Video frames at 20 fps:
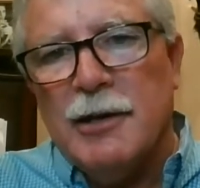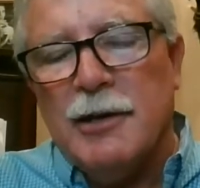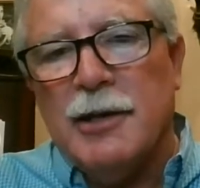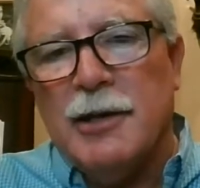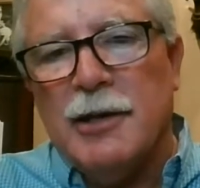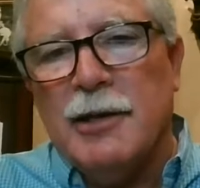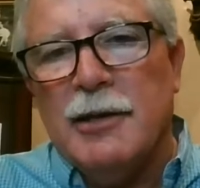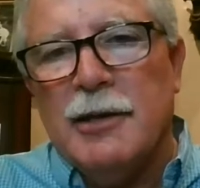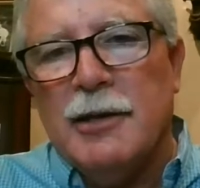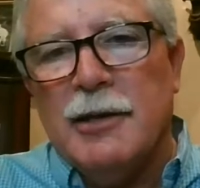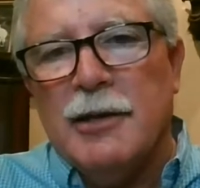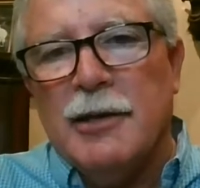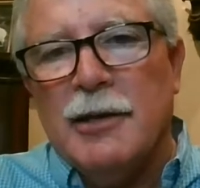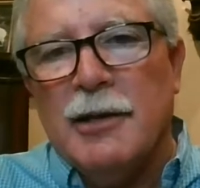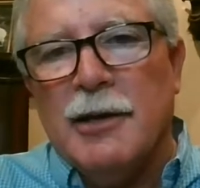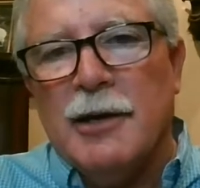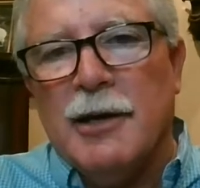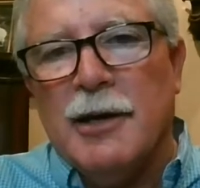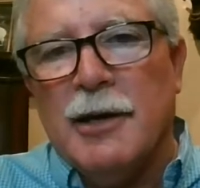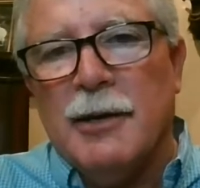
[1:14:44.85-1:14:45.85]
the
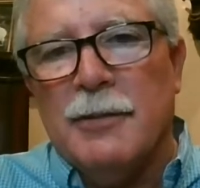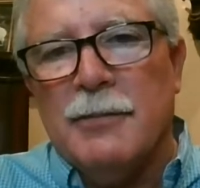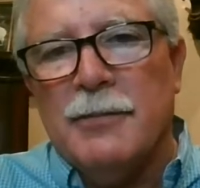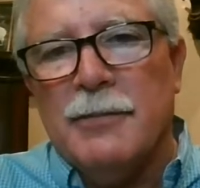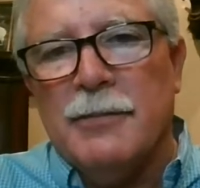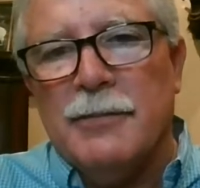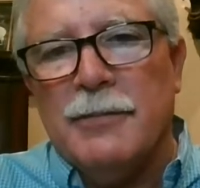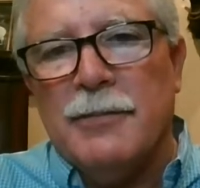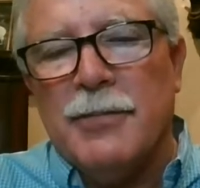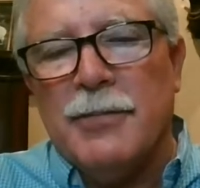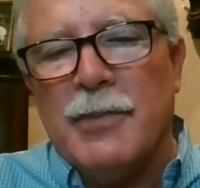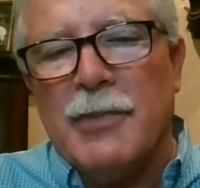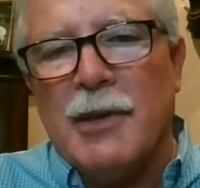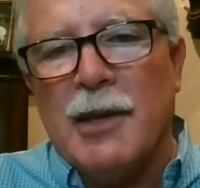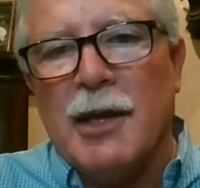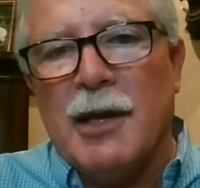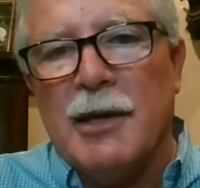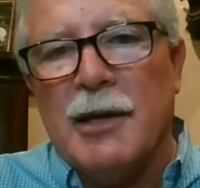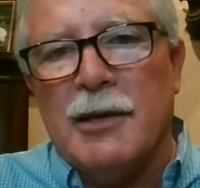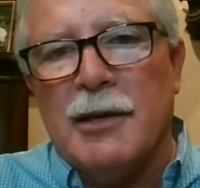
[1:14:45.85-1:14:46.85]
um,
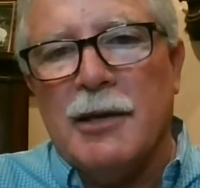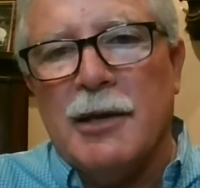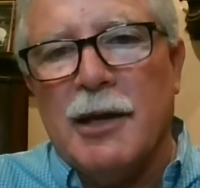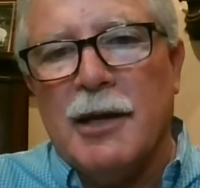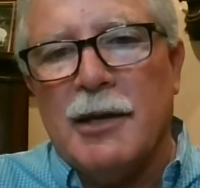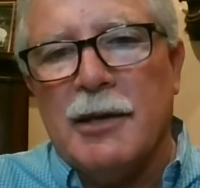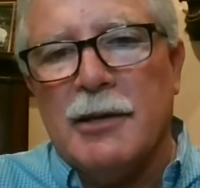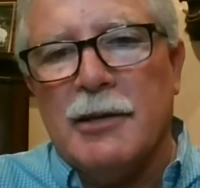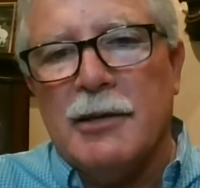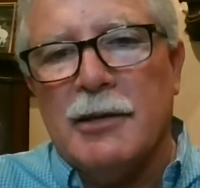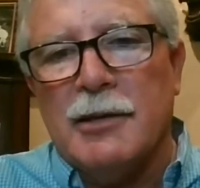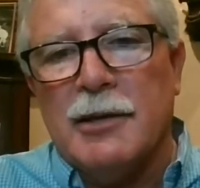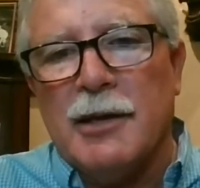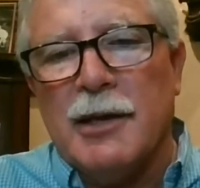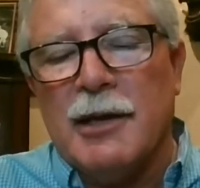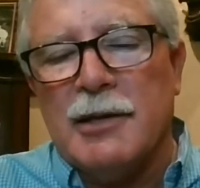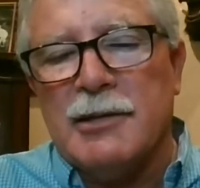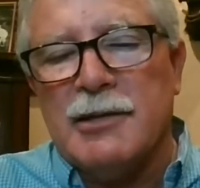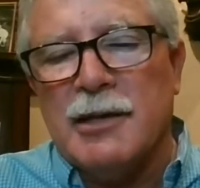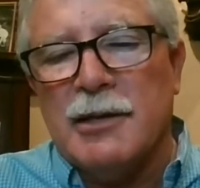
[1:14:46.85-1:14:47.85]
and and
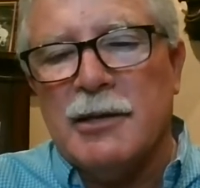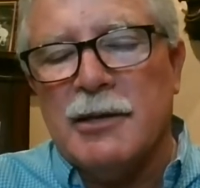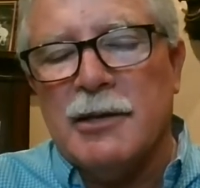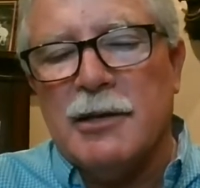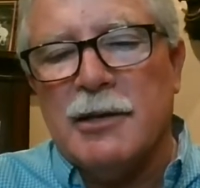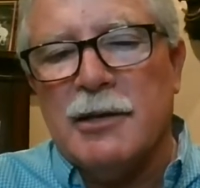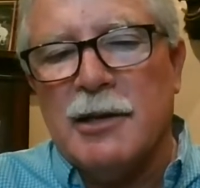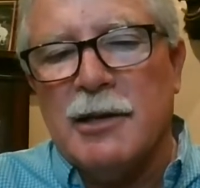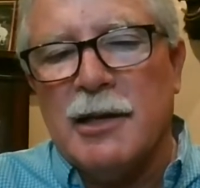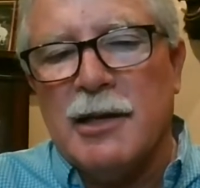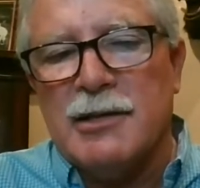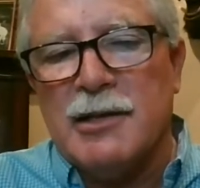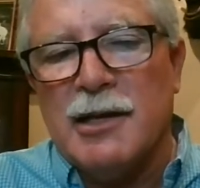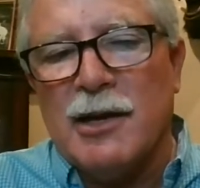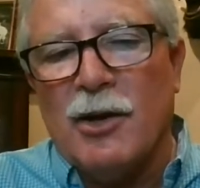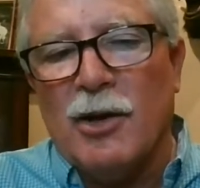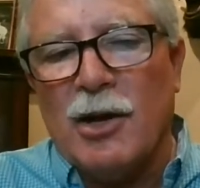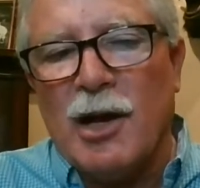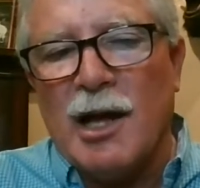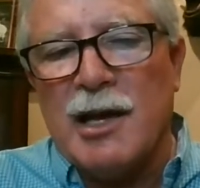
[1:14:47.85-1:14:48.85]
as it as it
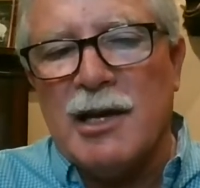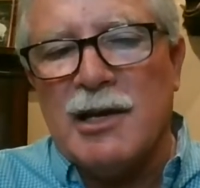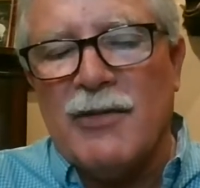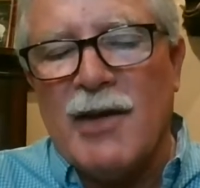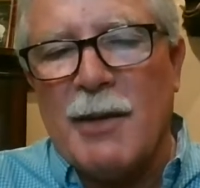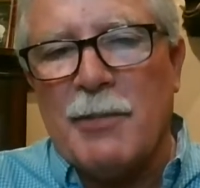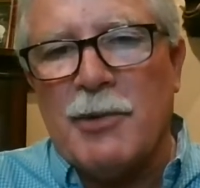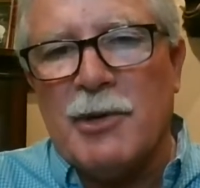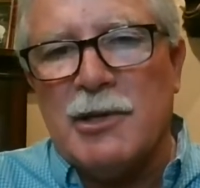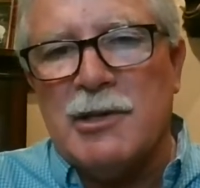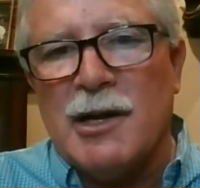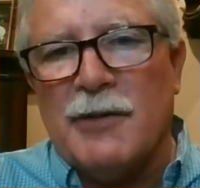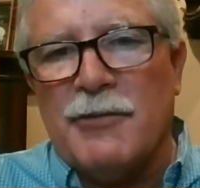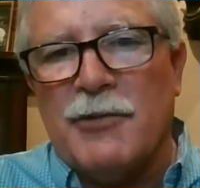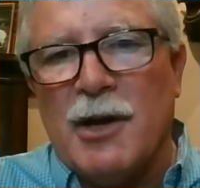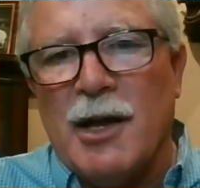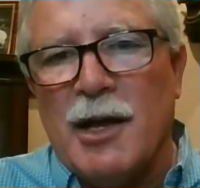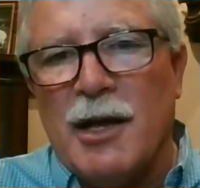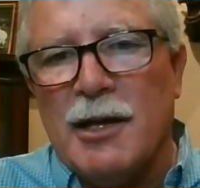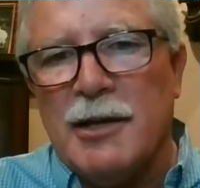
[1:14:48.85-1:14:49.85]
all kind of evaporates off
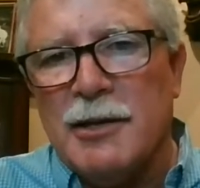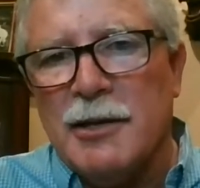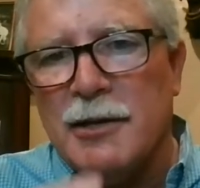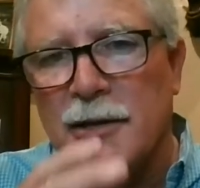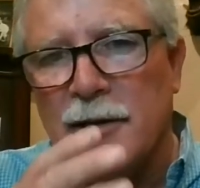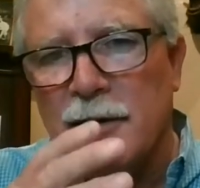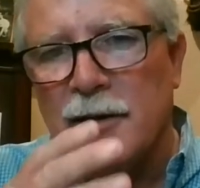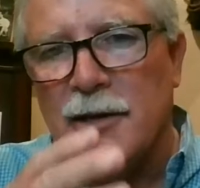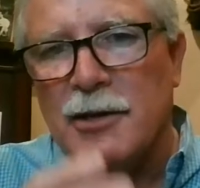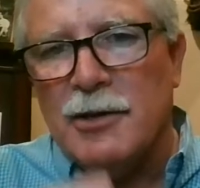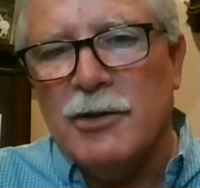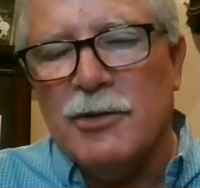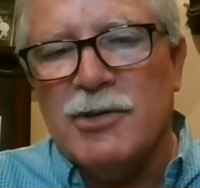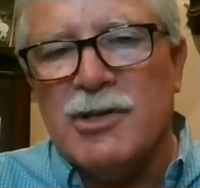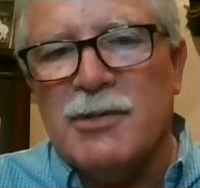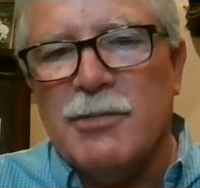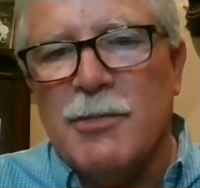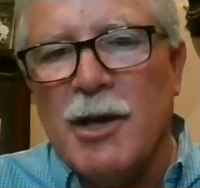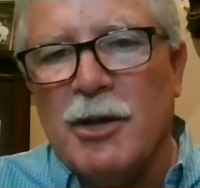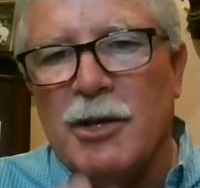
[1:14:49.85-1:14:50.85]
your hand you'll
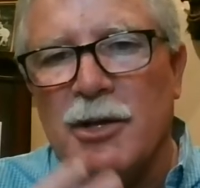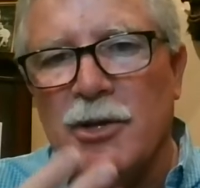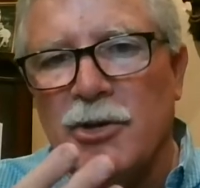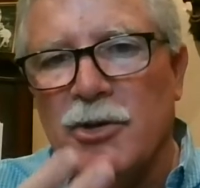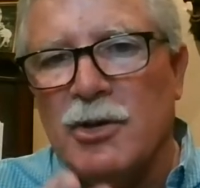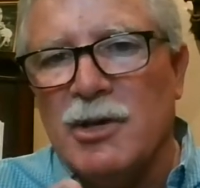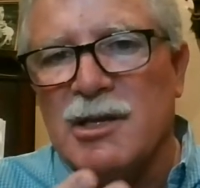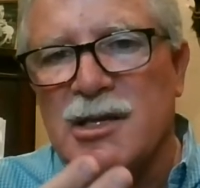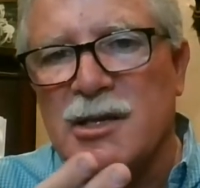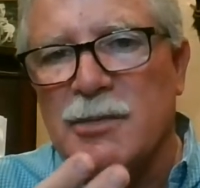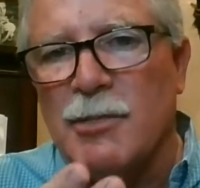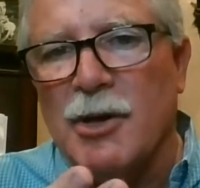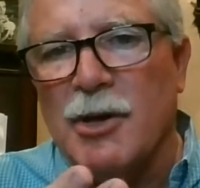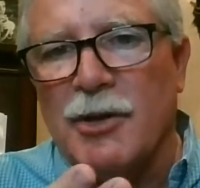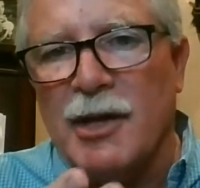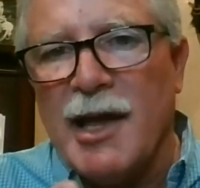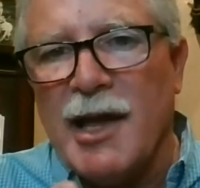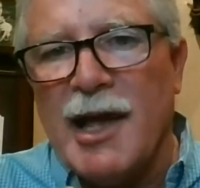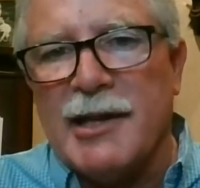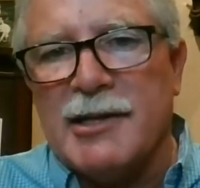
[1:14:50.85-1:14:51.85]
smell it and you can smell
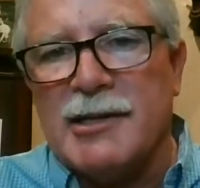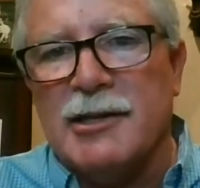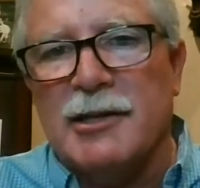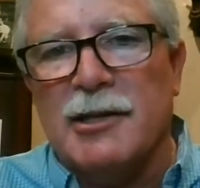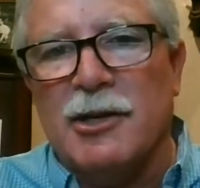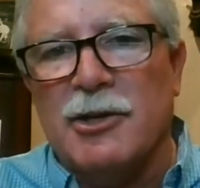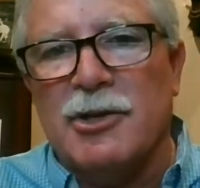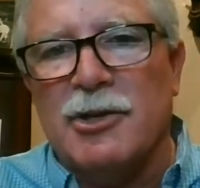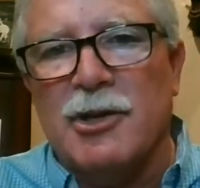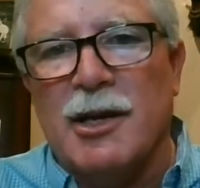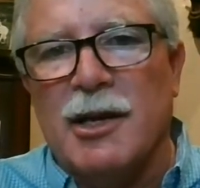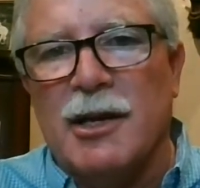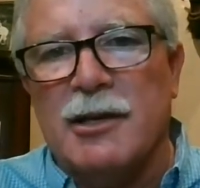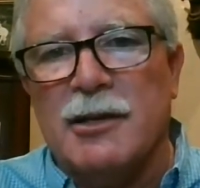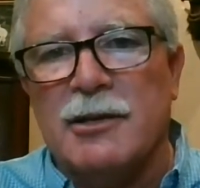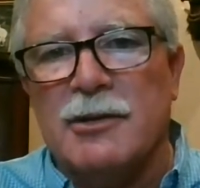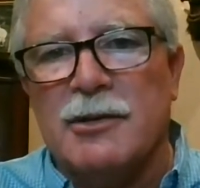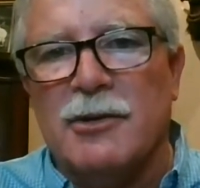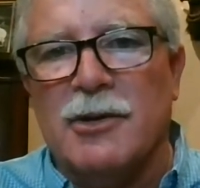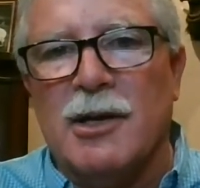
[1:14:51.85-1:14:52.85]
the gasoline on your hand
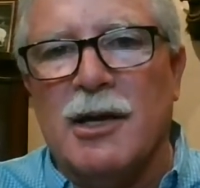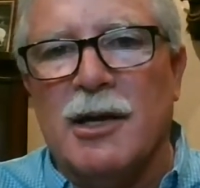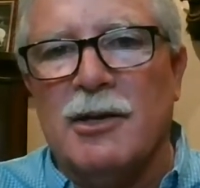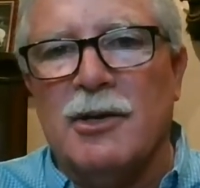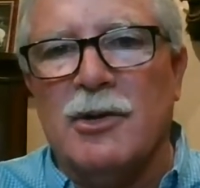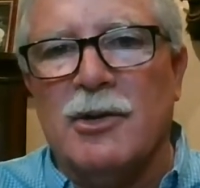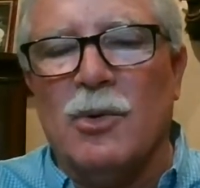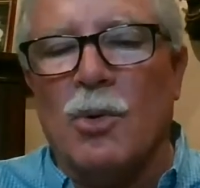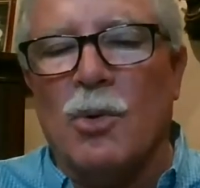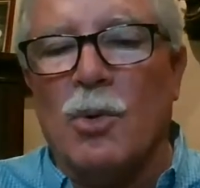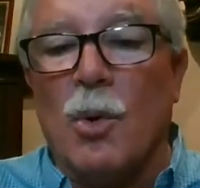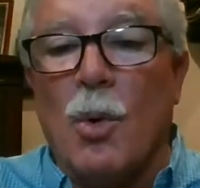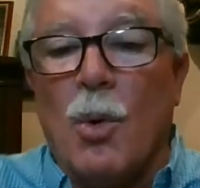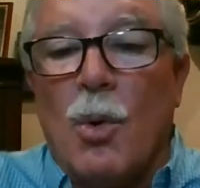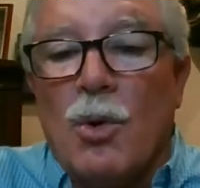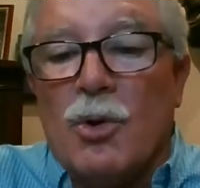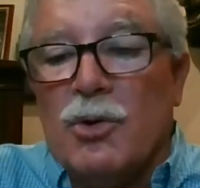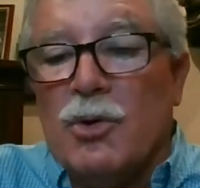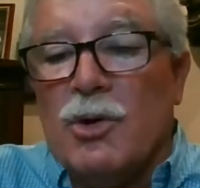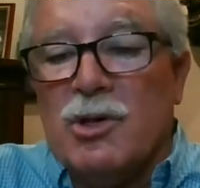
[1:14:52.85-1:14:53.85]
okay or
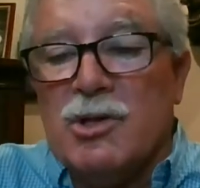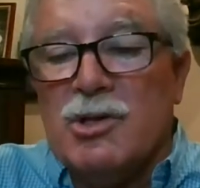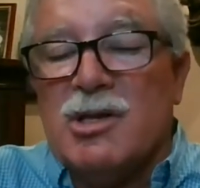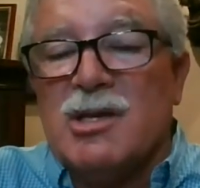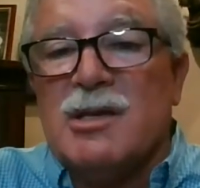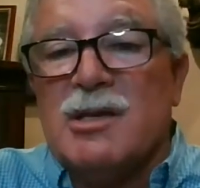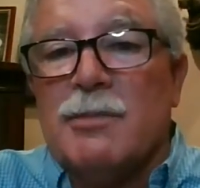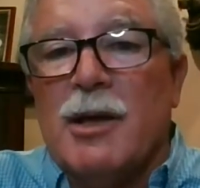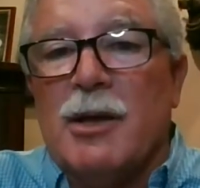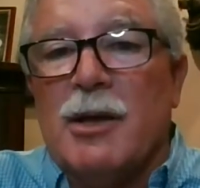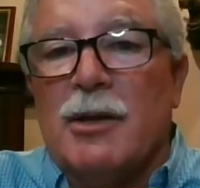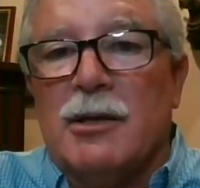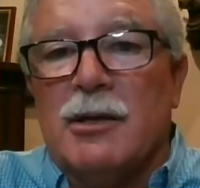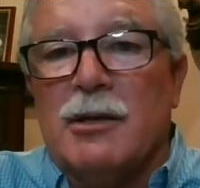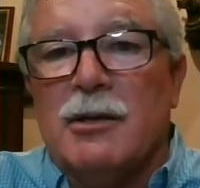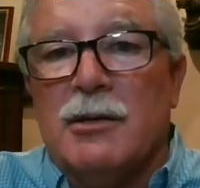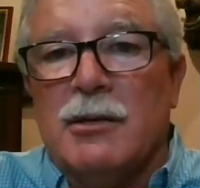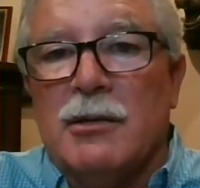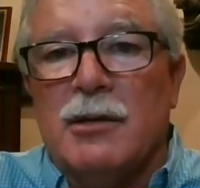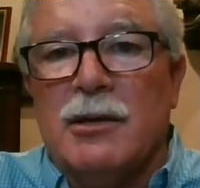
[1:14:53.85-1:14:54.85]
or you can just smell it
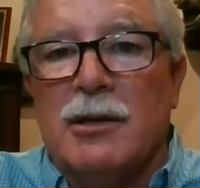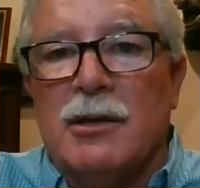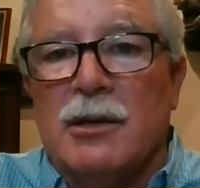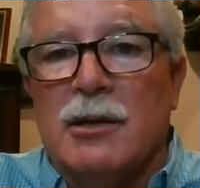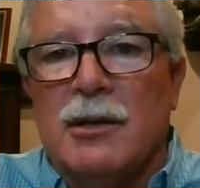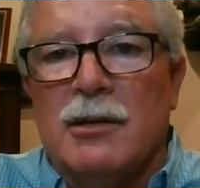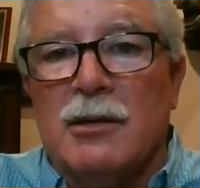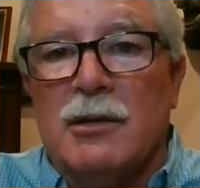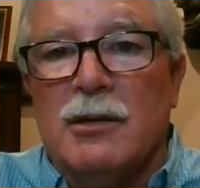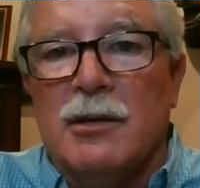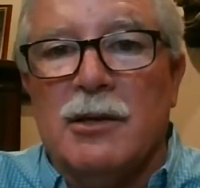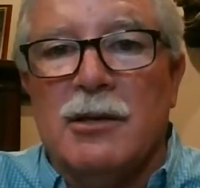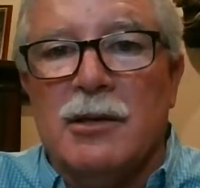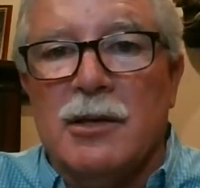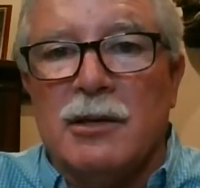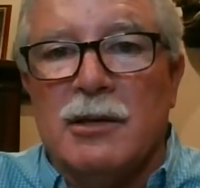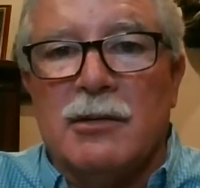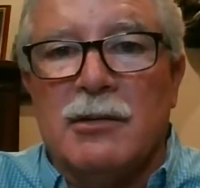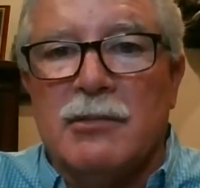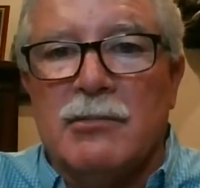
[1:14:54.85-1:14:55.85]
in the in
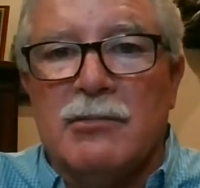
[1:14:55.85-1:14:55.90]
the